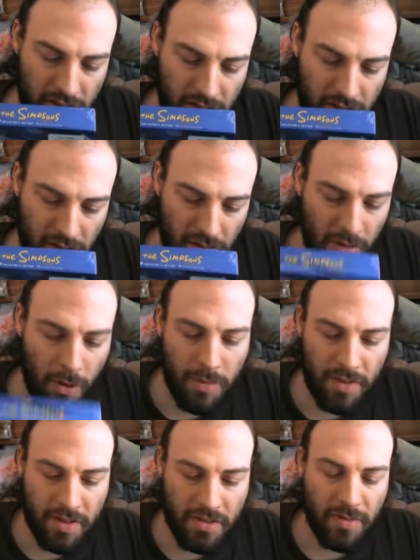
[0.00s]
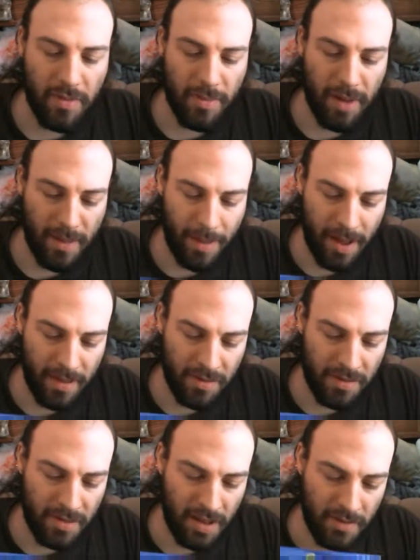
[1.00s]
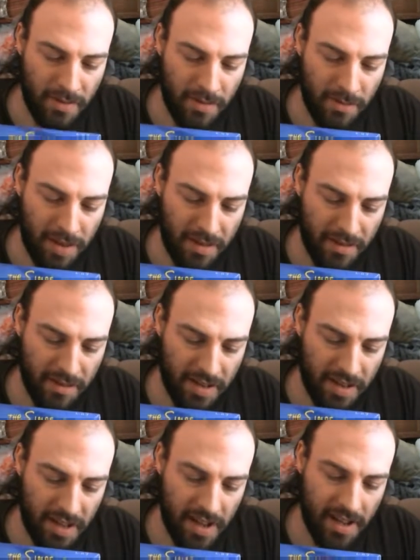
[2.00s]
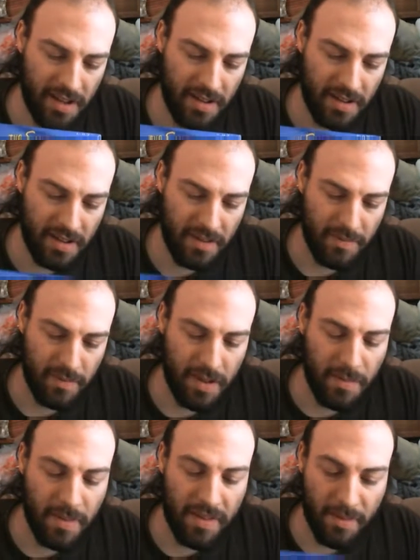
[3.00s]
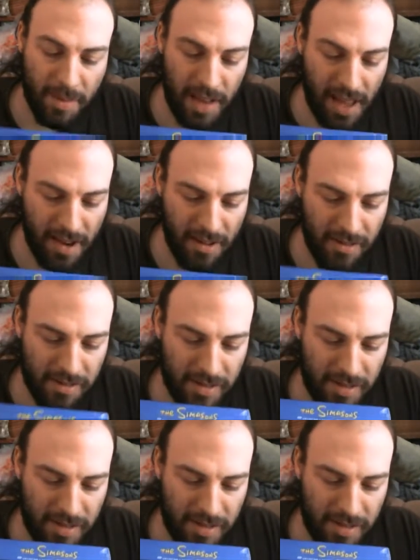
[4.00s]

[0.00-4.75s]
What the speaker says: Homer's triple bypass, that's when Homer has a heart attack. Mr. Plow.